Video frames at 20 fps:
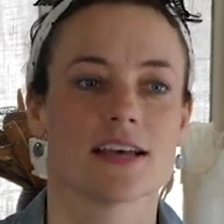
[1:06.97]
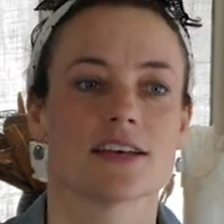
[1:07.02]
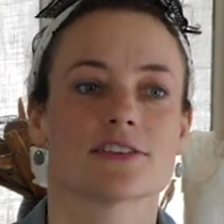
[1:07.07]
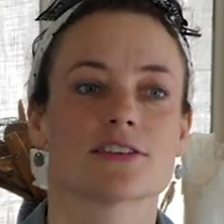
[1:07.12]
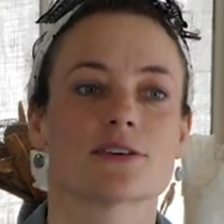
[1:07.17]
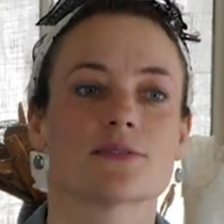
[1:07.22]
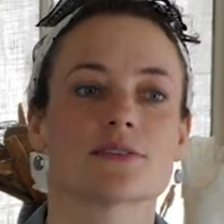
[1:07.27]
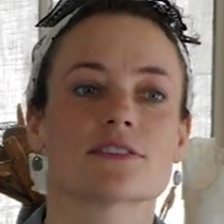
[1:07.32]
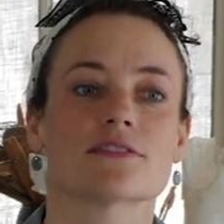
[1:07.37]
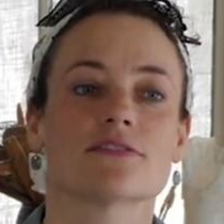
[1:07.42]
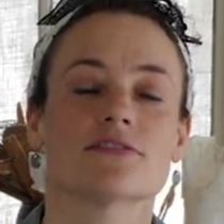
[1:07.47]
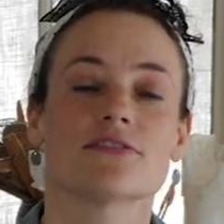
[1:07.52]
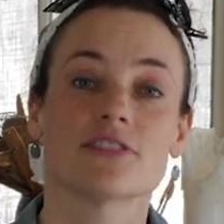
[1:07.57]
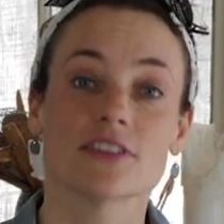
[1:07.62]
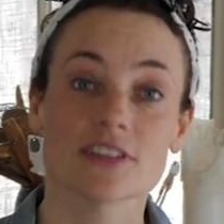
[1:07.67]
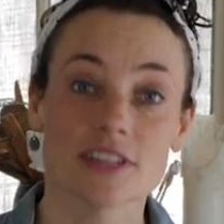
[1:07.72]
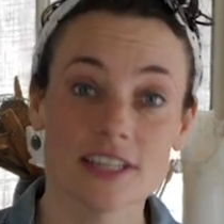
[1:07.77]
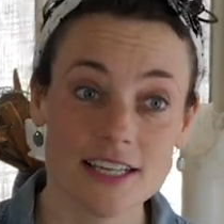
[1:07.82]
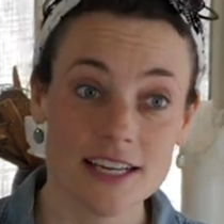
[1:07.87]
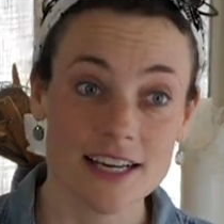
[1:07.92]
So it's a
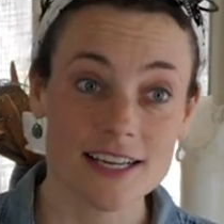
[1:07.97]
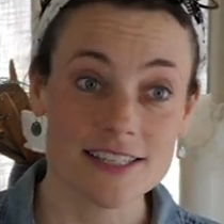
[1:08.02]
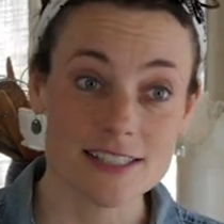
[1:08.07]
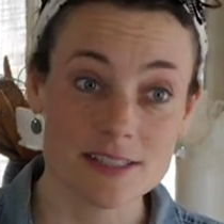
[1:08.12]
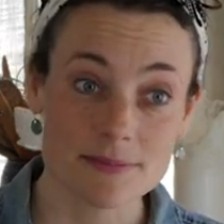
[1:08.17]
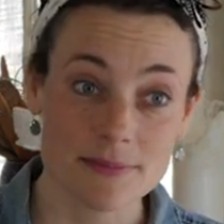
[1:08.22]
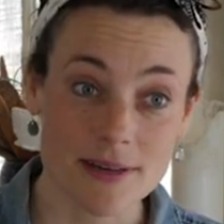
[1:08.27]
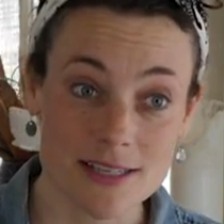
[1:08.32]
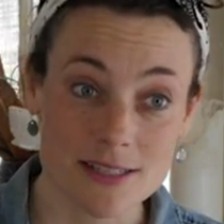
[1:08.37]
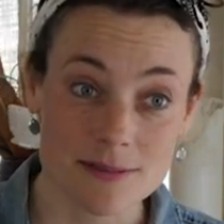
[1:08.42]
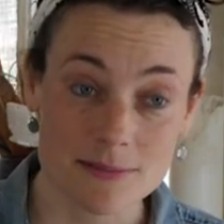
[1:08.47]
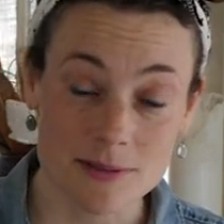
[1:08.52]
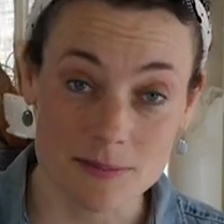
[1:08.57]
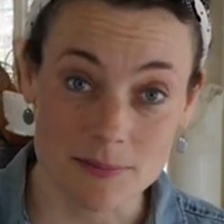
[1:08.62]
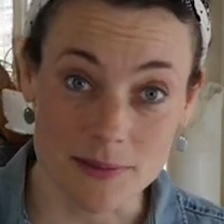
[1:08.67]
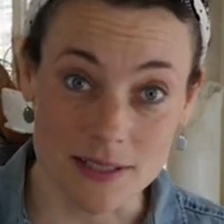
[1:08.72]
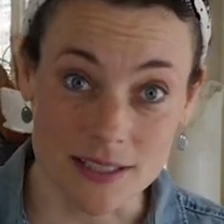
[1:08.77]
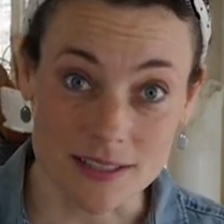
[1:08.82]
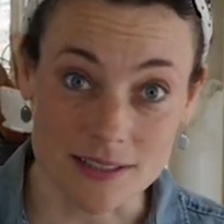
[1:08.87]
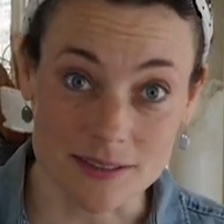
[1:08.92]
fully customizable
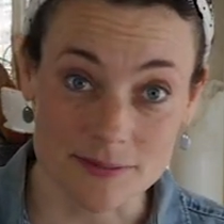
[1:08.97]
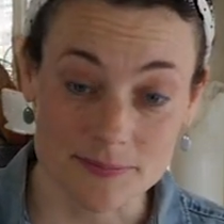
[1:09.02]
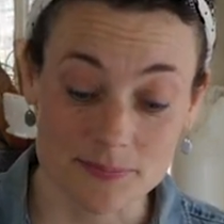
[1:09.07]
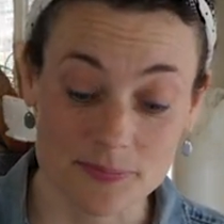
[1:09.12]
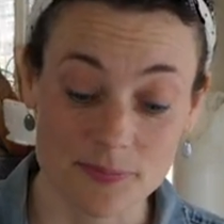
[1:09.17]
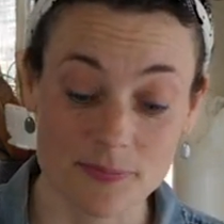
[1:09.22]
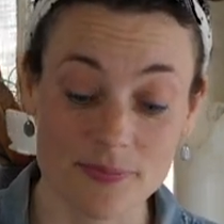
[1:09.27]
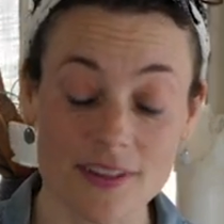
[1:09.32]
meal.